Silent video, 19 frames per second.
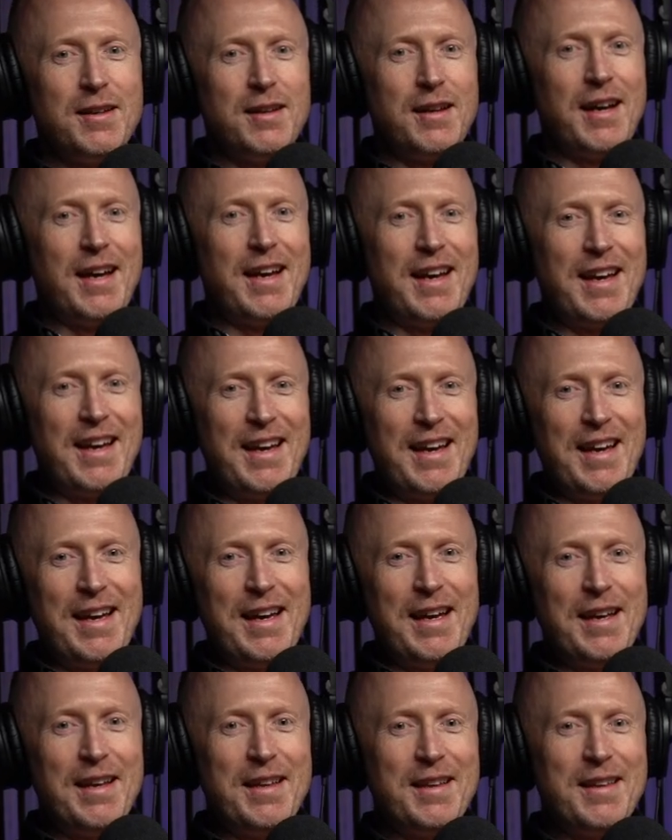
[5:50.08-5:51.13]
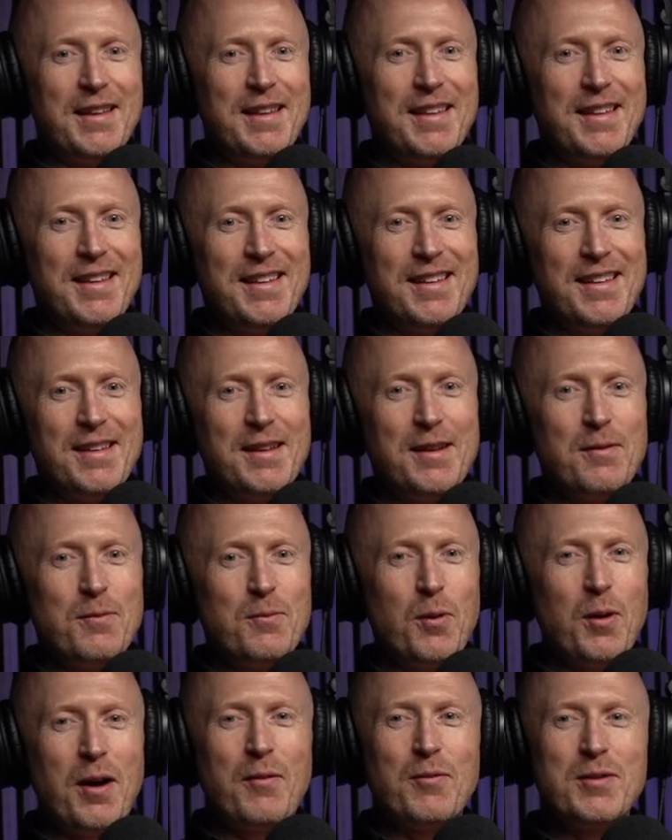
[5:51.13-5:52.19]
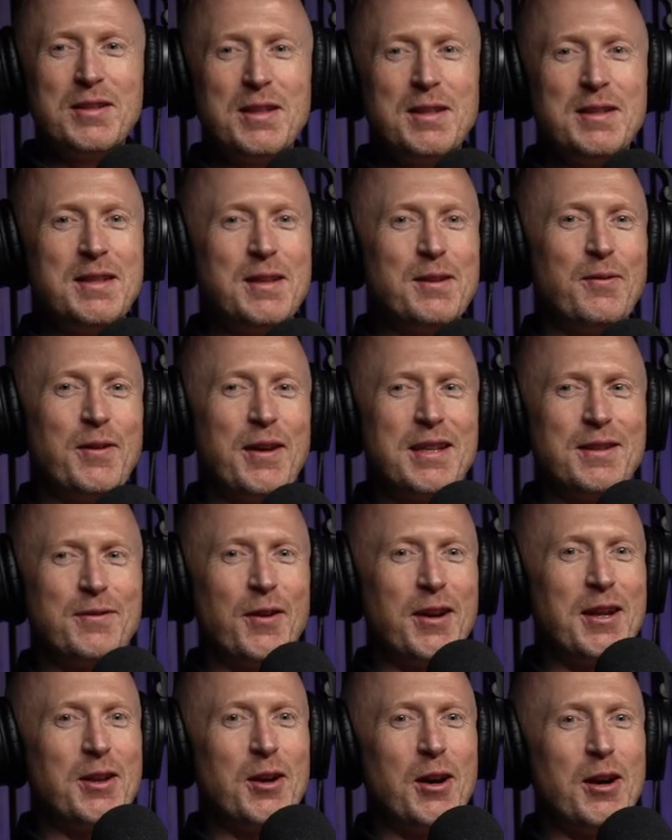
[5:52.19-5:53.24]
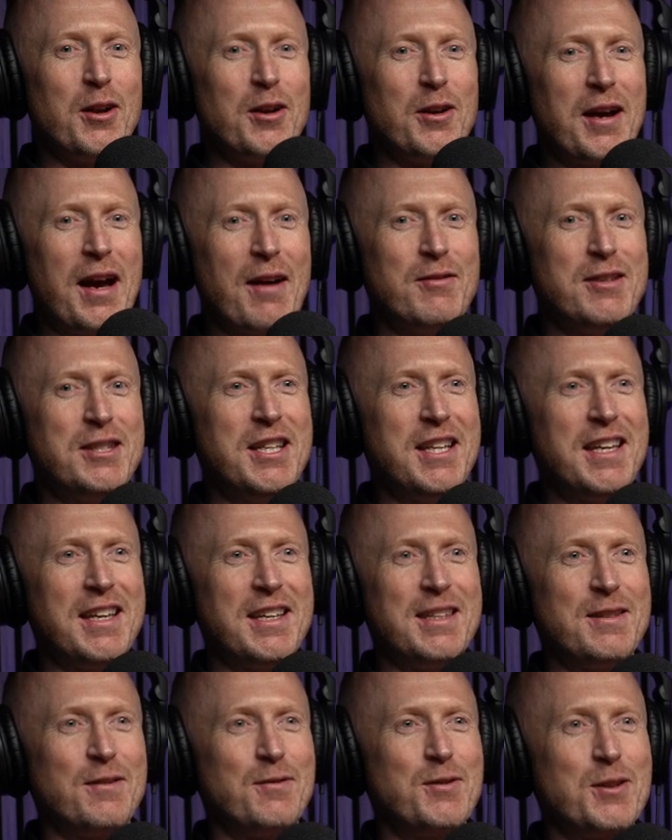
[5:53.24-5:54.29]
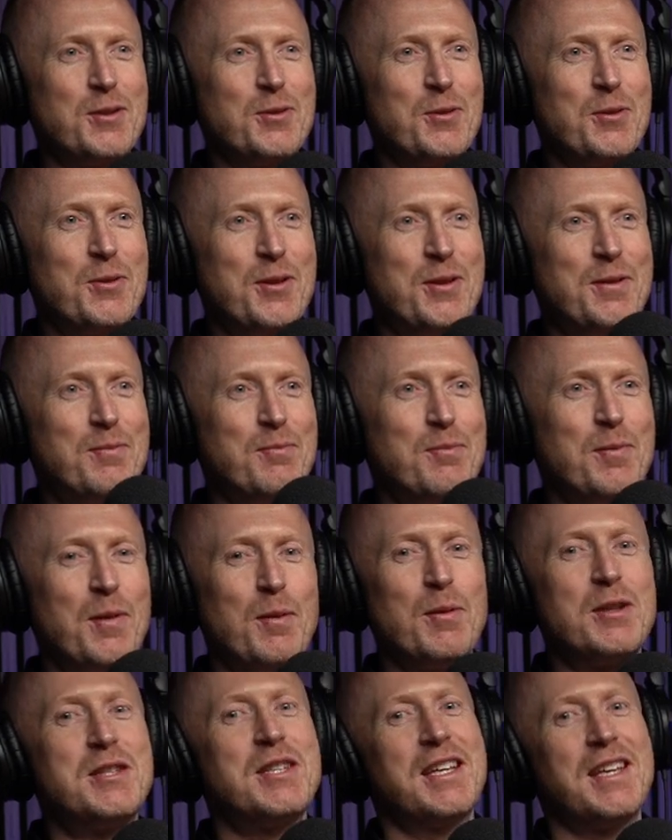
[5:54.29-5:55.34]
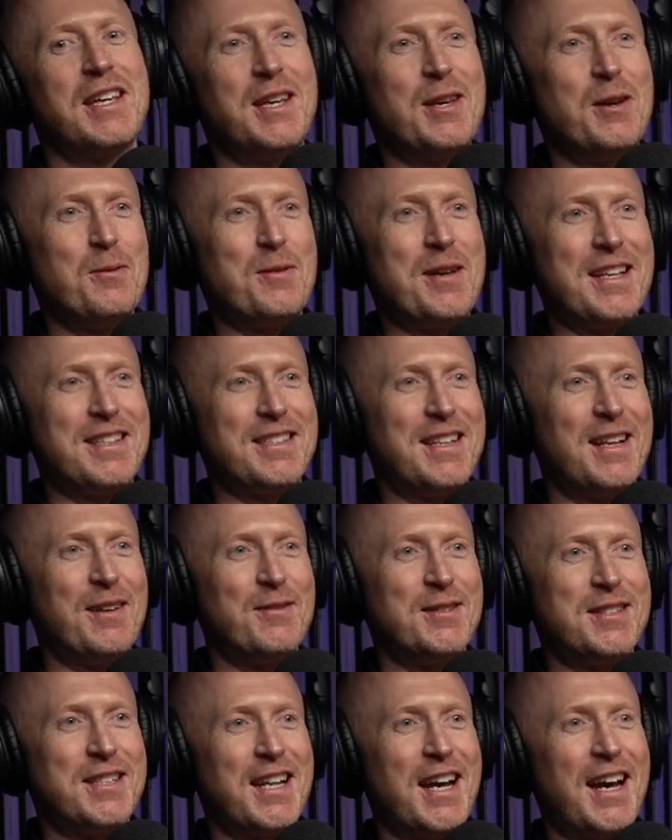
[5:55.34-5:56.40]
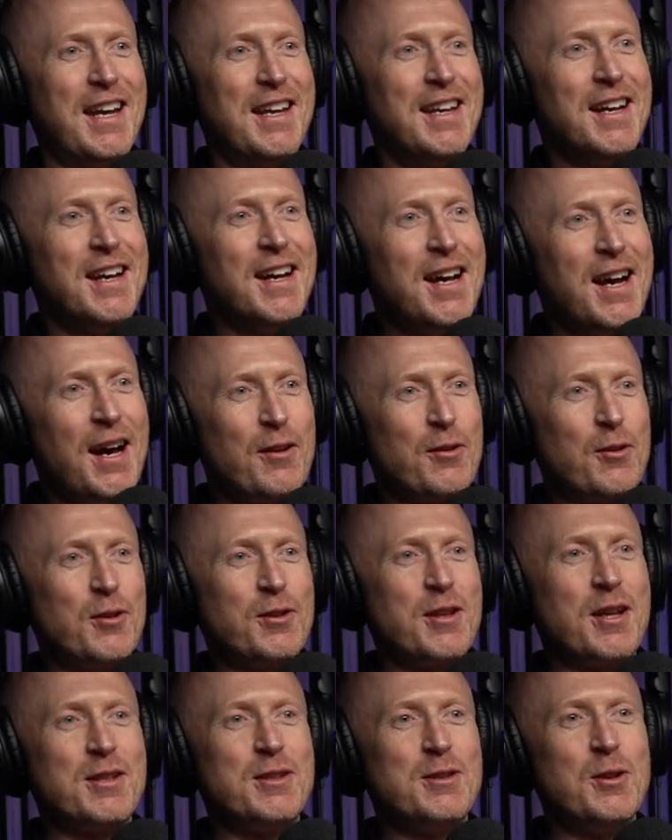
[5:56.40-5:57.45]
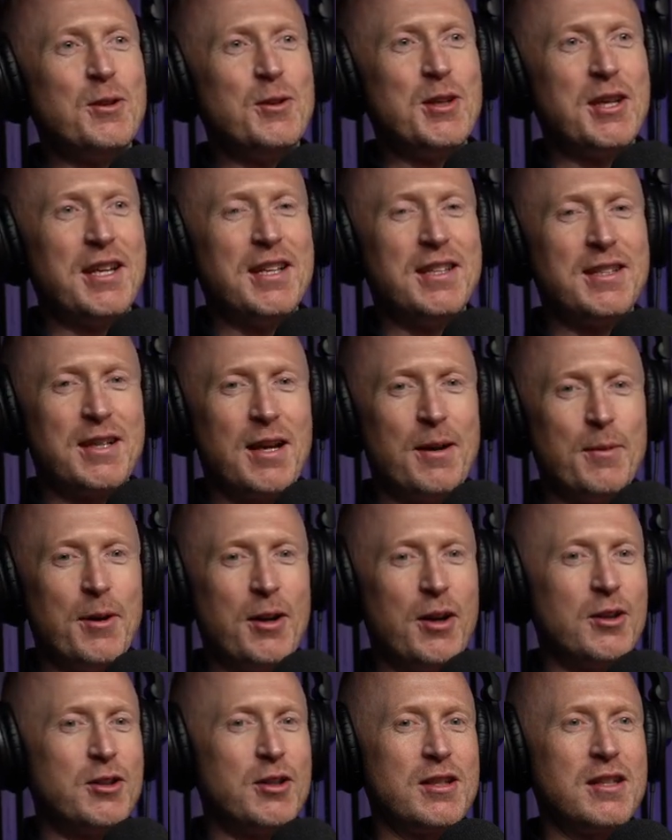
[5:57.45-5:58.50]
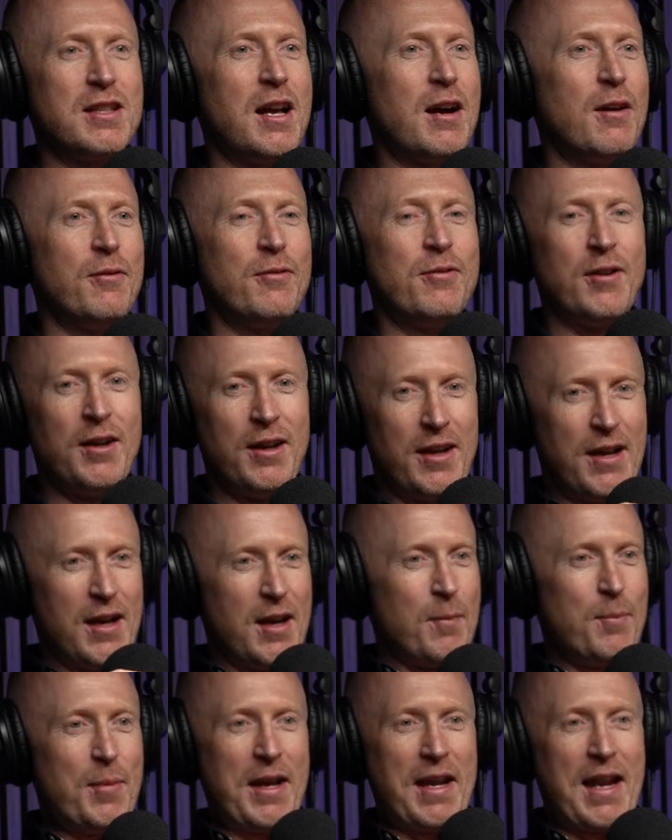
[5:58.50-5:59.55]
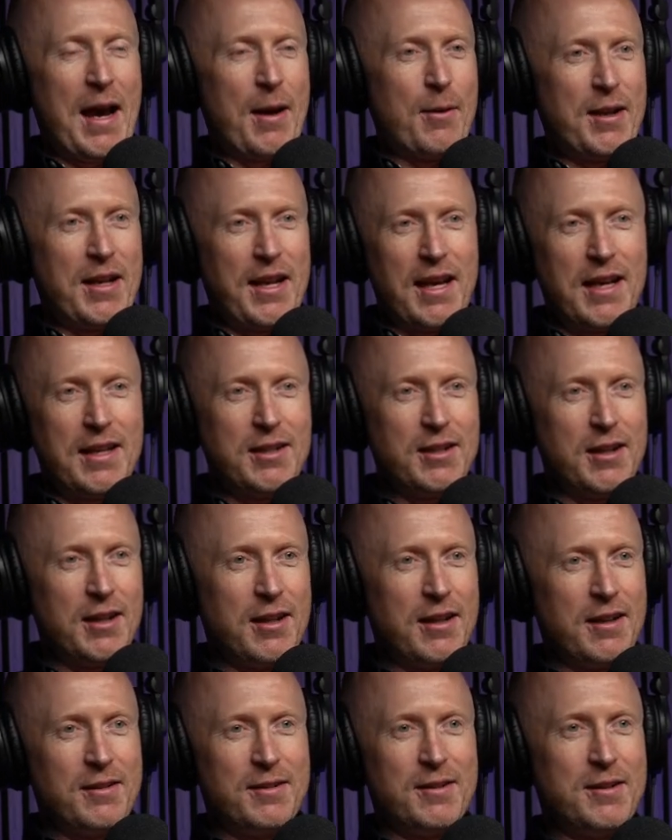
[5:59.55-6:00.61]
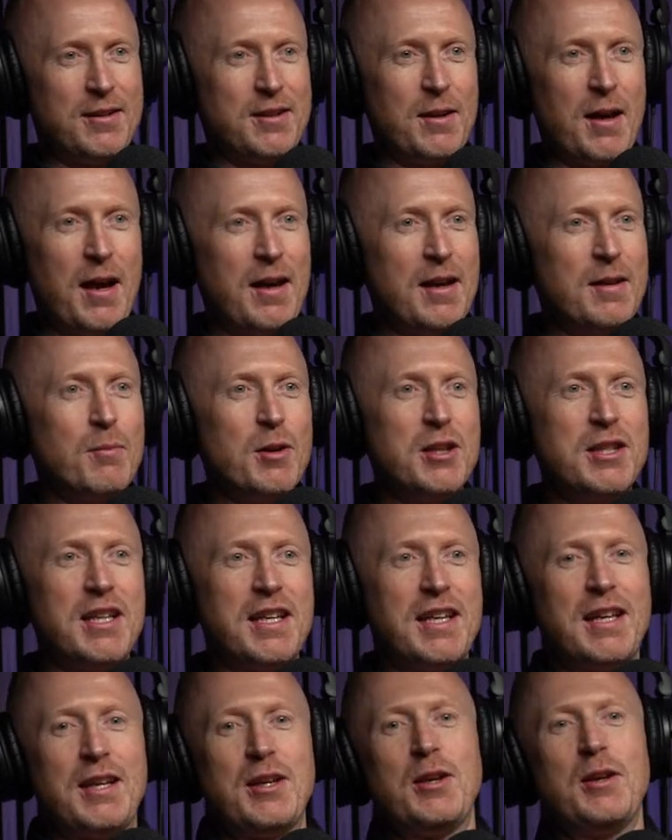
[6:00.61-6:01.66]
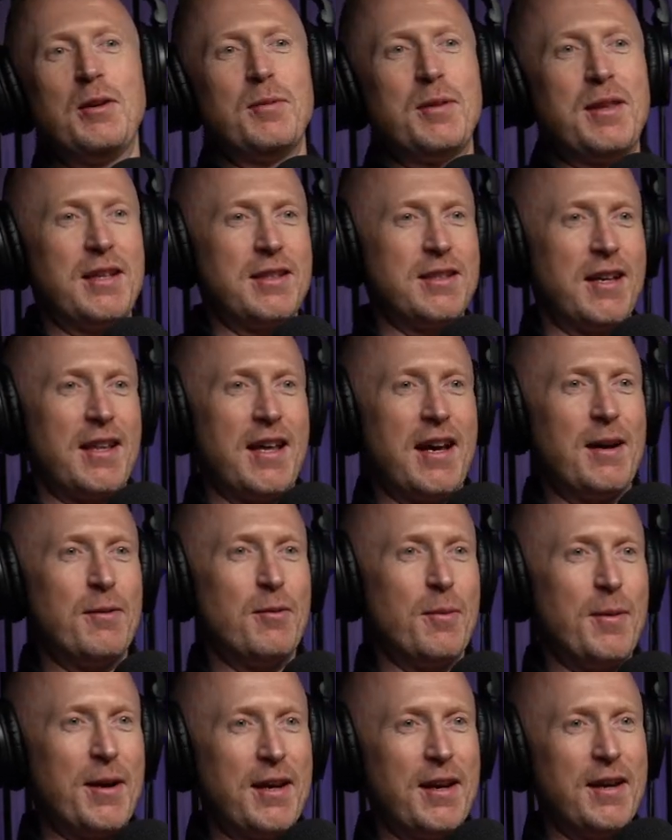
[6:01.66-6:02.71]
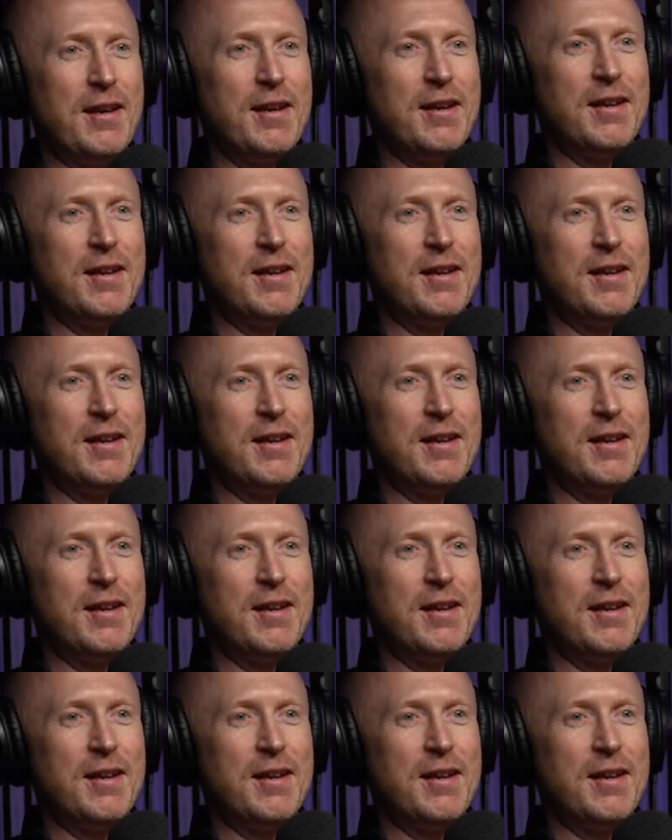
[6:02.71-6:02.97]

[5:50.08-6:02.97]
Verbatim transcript: Uh, well, everyone seems to think it's funny that I like having chickens. I've just ordered my chicken coop gets delivered today, and I've got a dozen new chickens coming. I just love being out in nature, uh, my chicken coop, things like that. What about you?